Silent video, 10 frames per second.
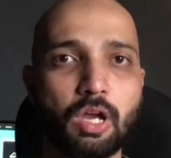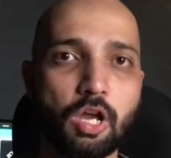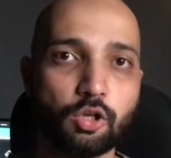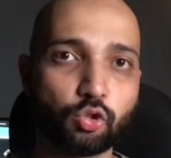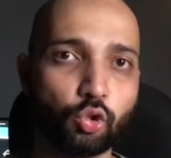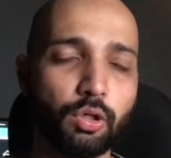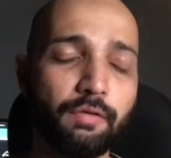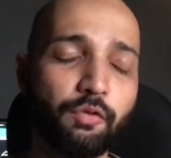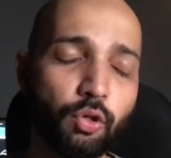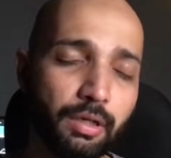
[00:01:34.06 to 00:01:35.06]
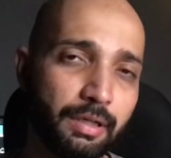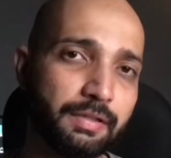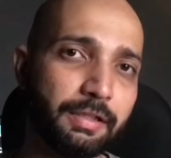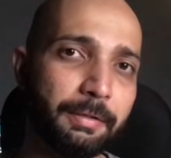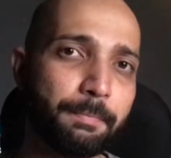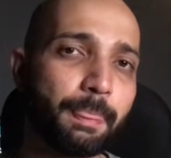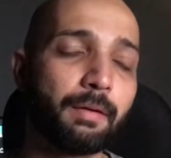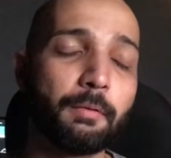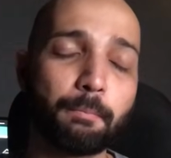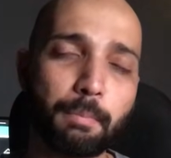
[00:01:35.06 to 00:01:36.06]
So if you really see,
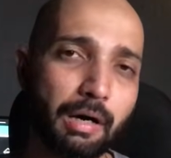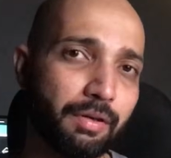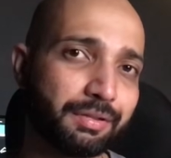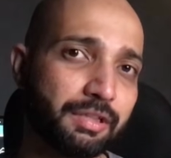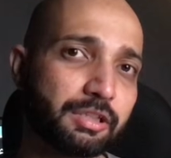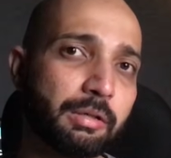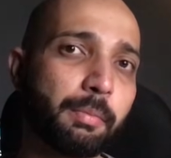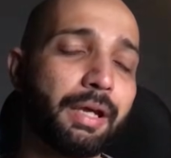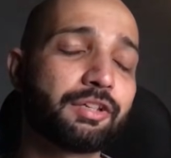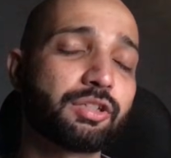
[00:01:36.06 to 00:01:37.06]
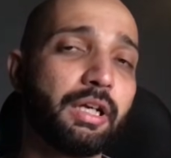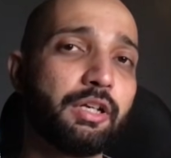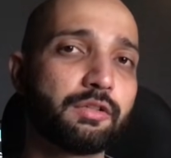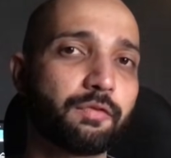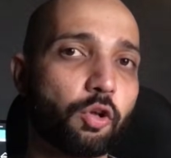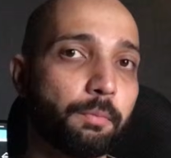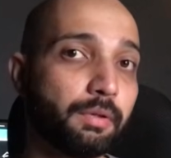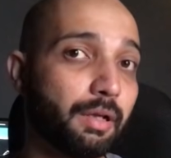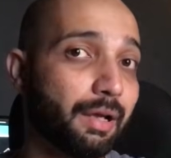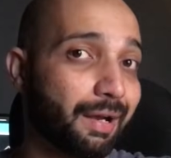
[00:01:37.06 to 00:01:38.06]
power system extends from
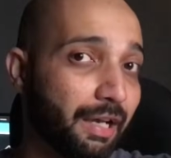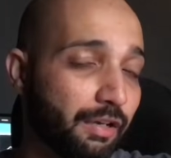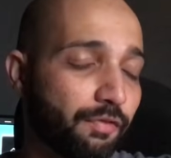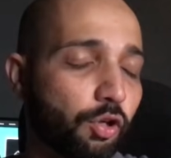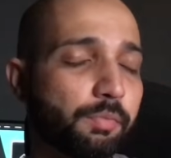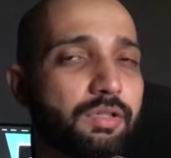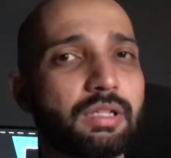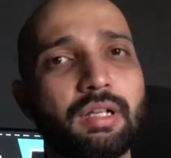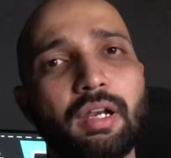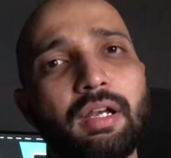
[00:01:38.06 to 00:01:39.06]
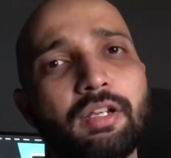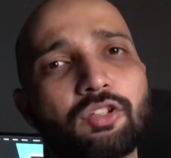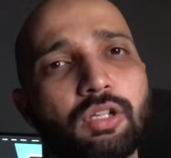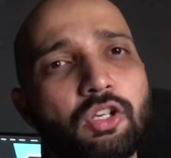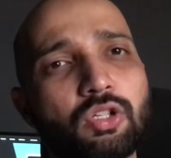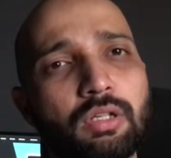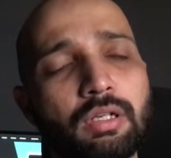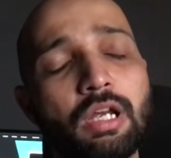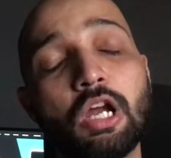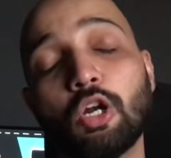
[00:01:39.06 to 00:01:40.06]
right from the generating station
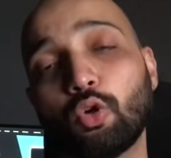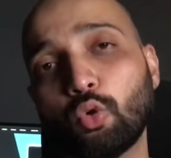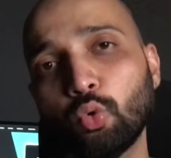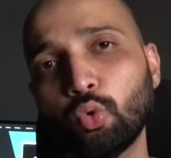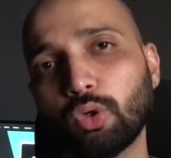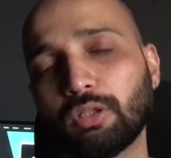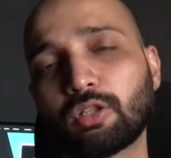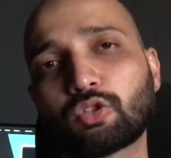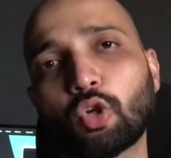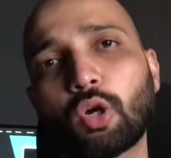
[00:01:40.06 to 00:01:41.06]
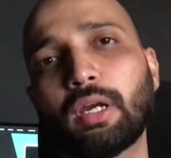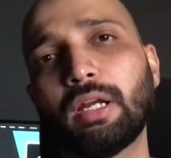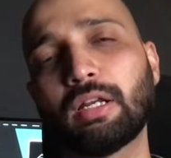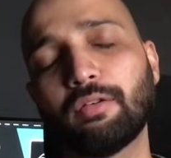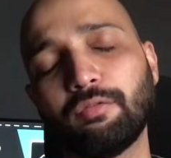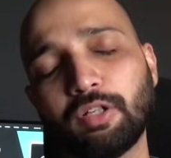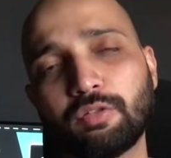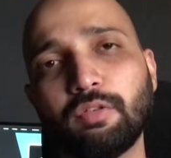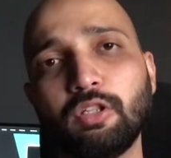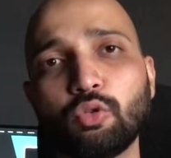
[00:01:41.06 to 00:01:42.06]
to the socket which we
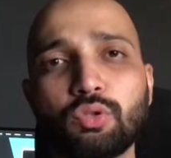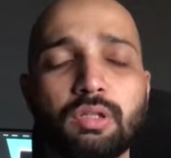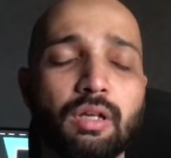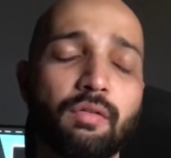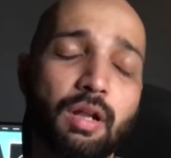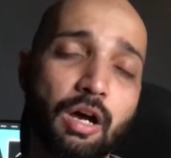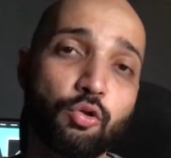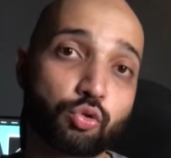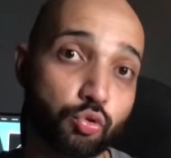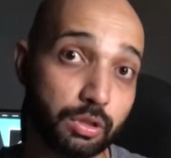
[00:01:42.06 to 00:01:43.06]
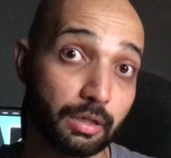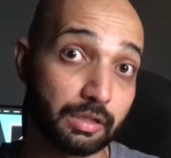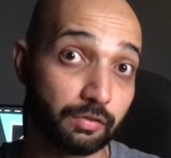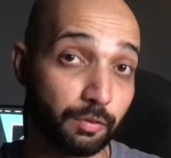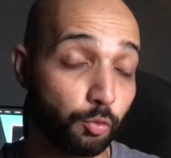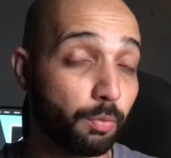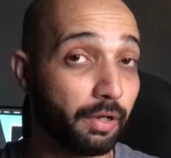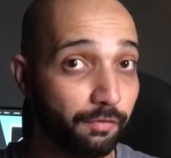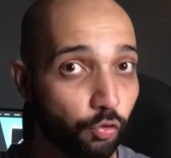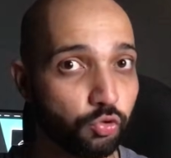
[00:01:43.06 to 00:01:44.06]
use in our house to charge our mobile
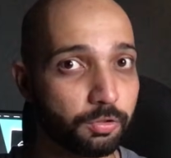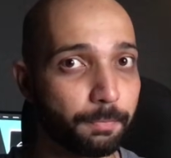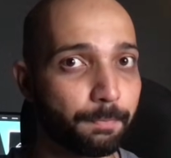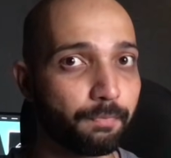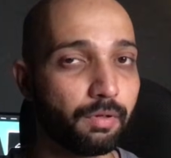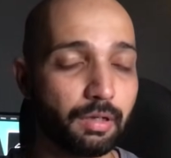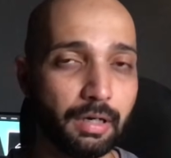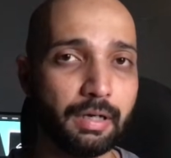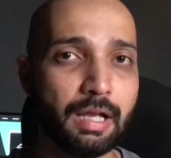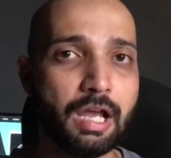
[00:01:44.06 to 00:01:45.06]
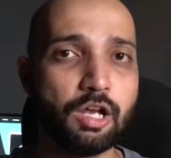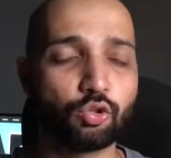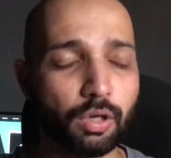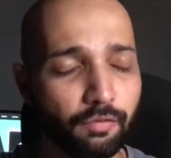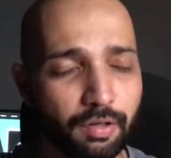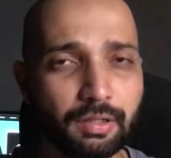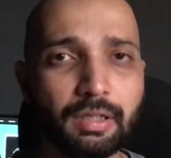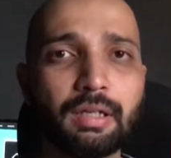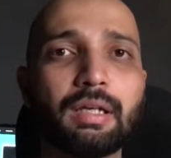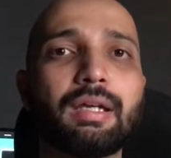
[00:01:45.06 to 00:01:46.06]
phones, right? So
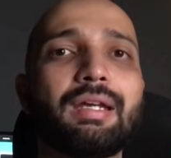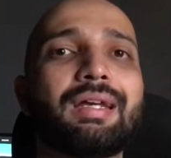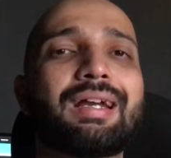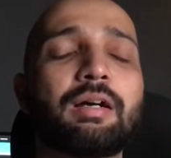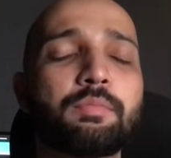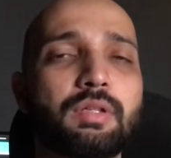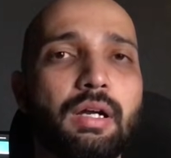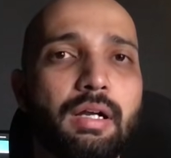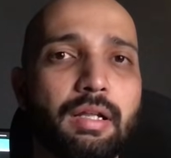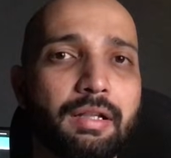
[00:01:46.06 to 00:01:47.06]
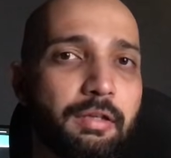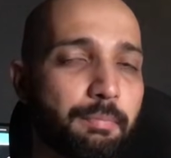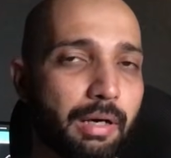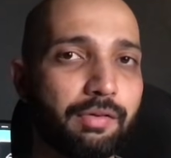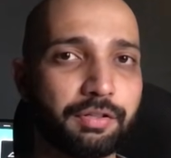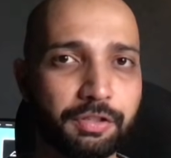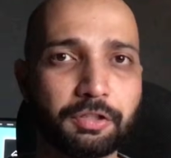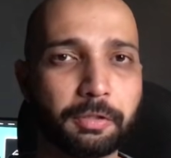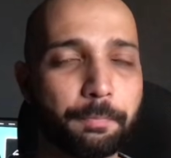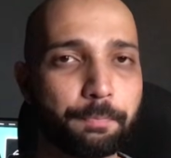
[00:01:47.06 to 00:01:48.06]
everything comes under the power
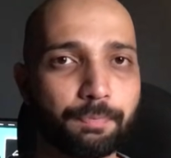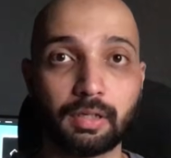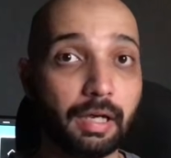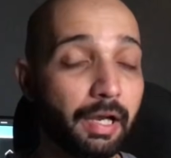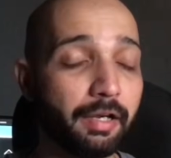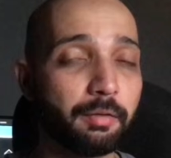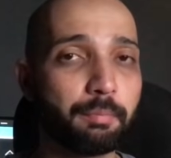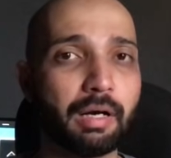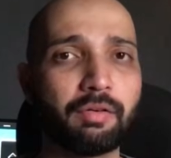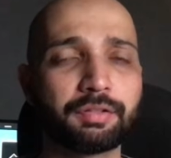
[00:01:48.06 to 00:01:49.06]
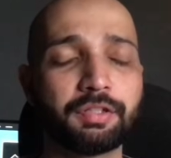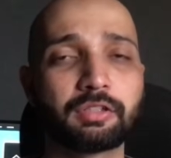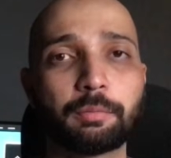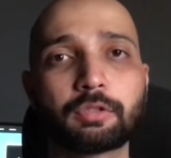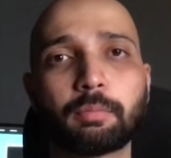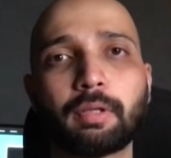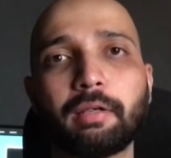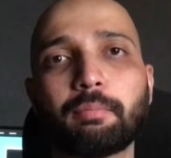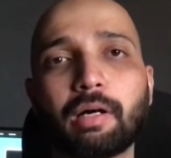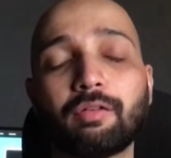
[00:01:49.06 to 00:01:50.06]
system. And a power system
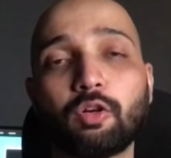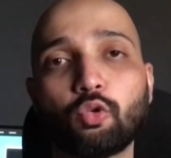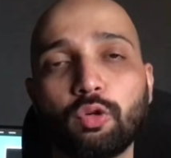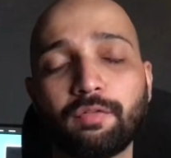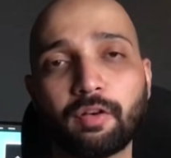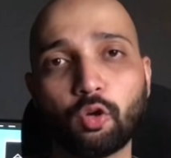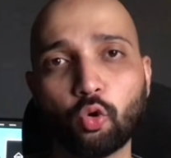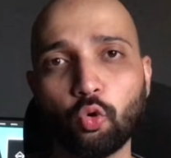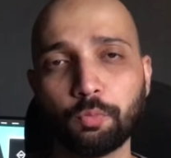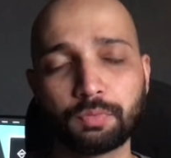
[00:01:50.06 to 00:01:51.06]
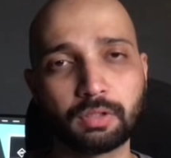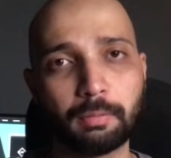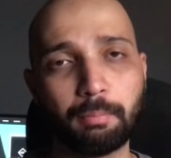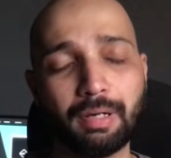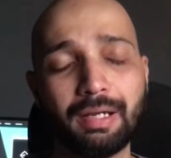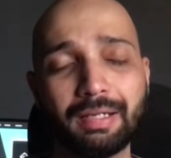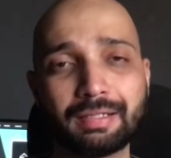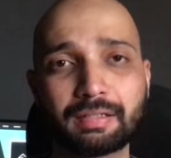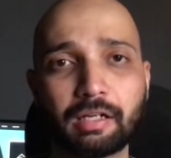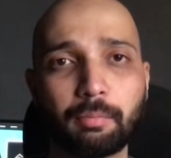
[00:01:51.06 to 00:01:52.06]
supplying power to different homes,
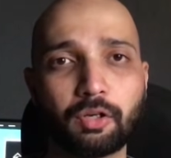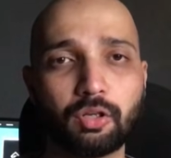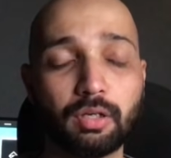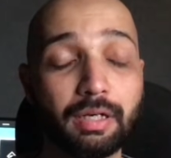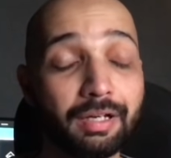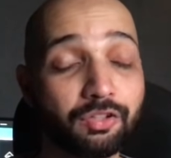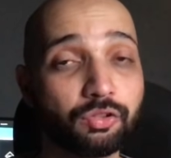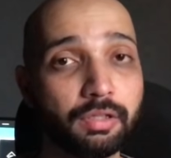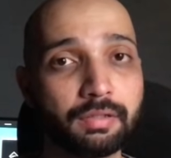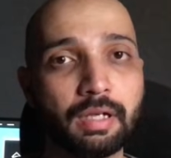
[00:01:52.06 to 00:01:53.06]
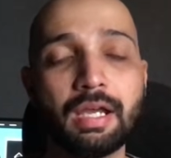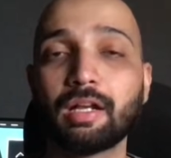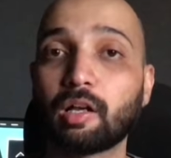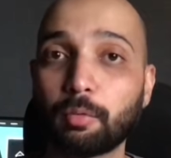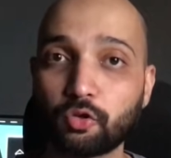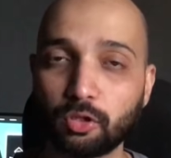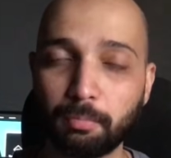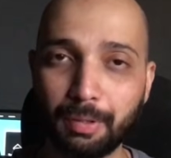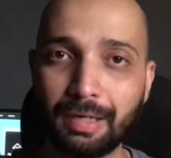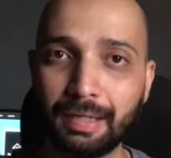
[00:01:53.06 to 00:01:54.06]
buildings, industries, commercial
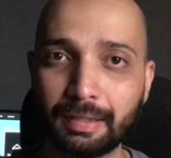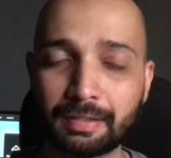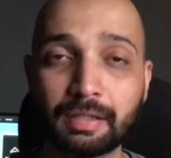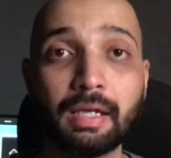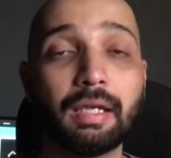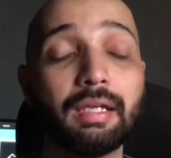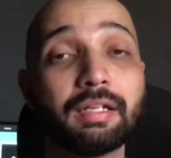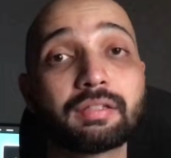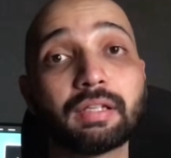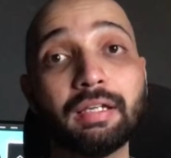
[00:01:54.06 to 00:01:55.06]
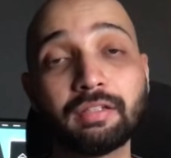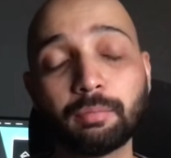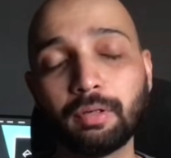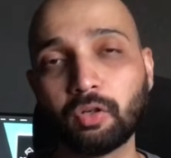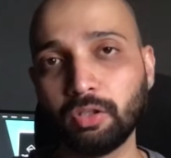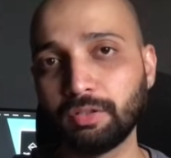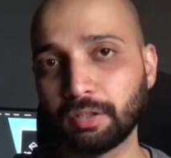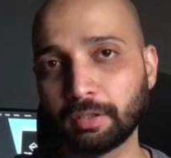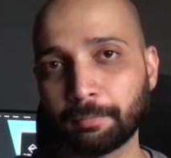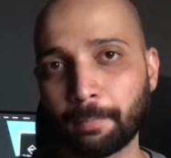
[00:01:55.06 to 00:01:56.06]
buildings in a sizable
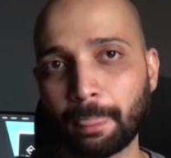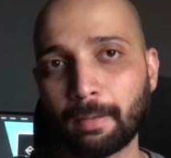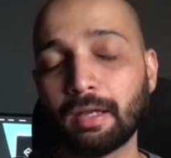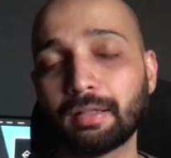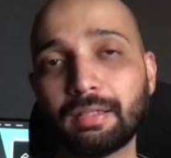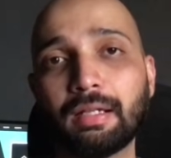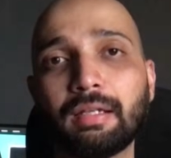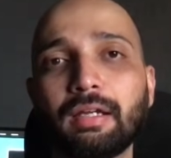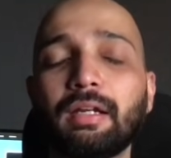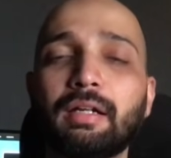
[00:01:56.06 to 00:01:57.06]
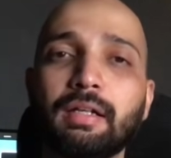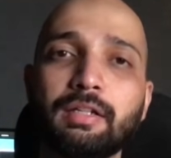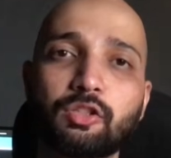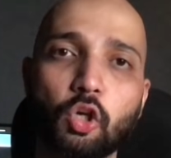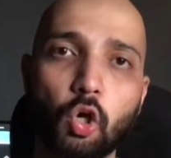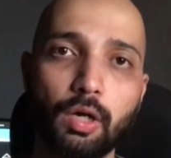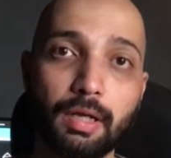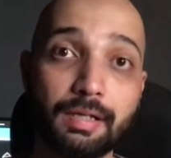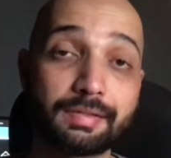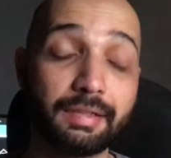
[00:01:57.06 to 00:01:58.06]
region, then it is called
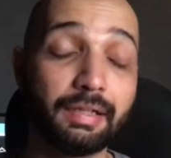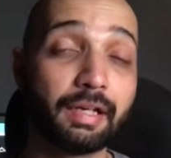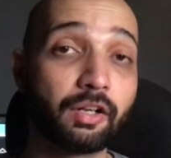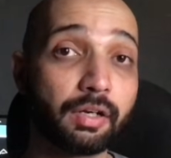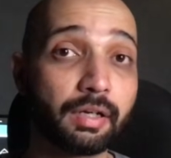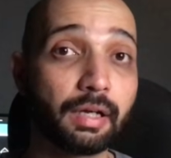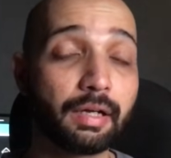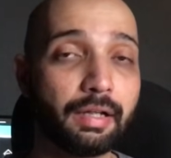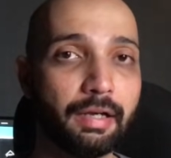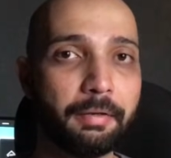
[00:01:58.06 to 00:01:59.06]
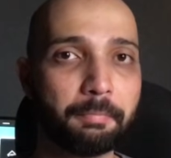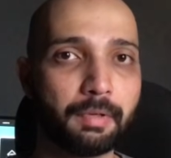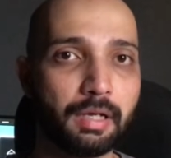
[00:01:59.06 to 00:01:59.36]
as electric grid.